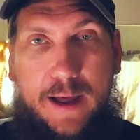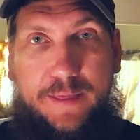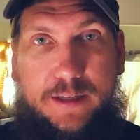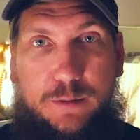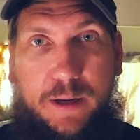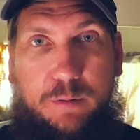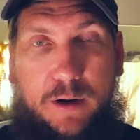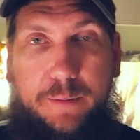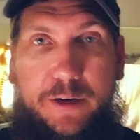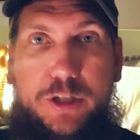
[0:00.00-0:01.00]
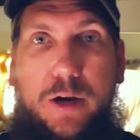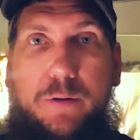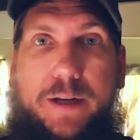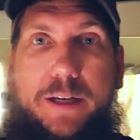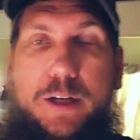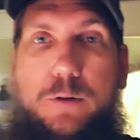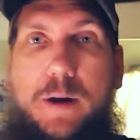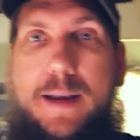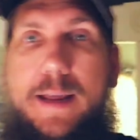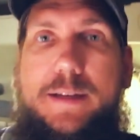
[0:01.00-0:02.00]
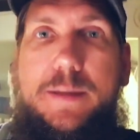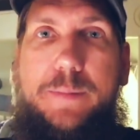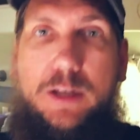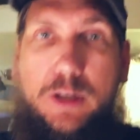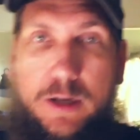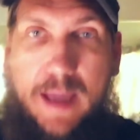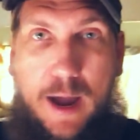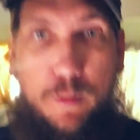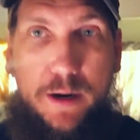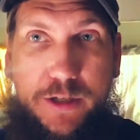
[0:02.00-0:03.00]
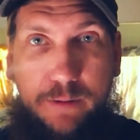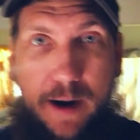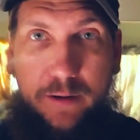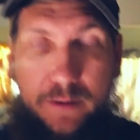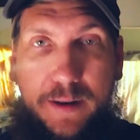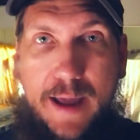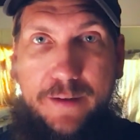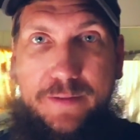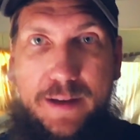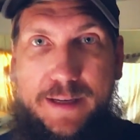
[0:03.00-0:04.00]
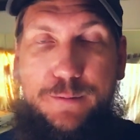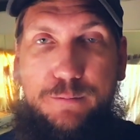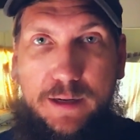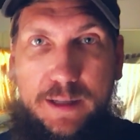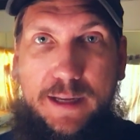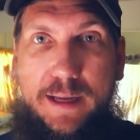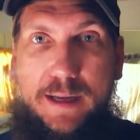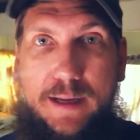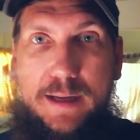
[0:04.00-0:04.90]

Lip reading: This week, we're going to be showing you an intimate look at what trailer life is really